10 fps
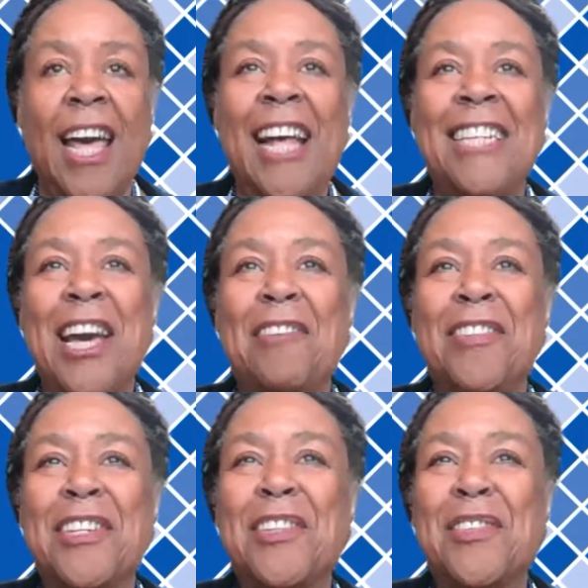And
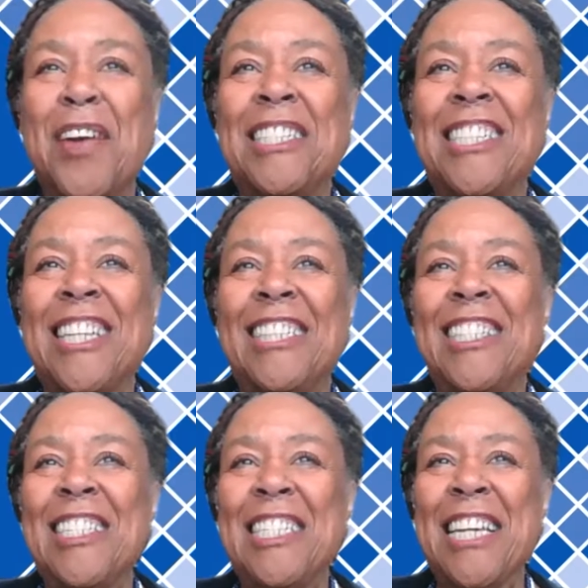Davian,
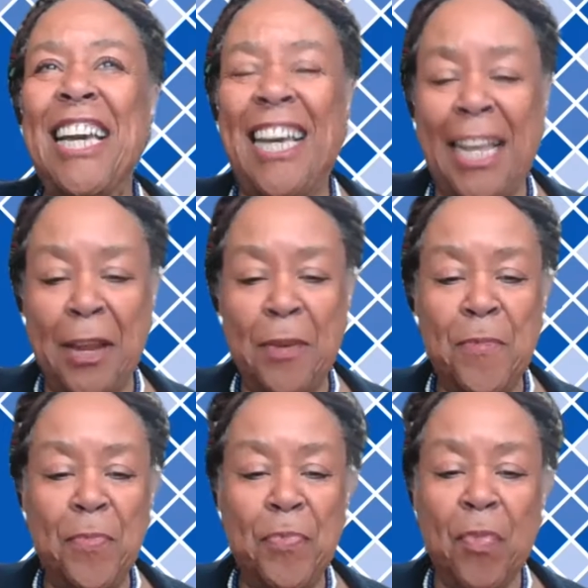congratulations again
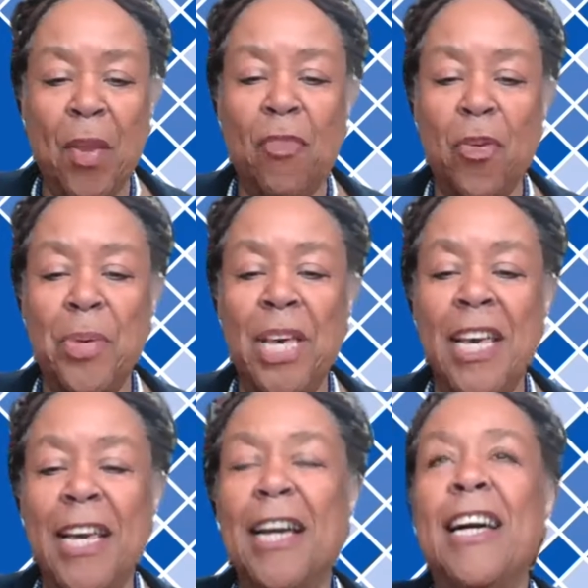for
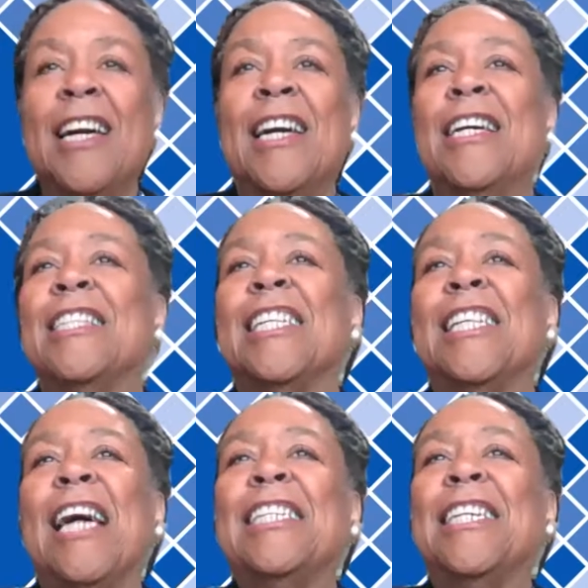being
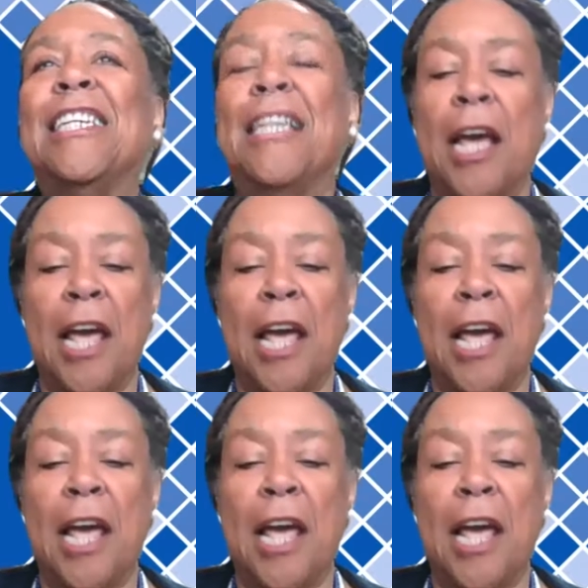selected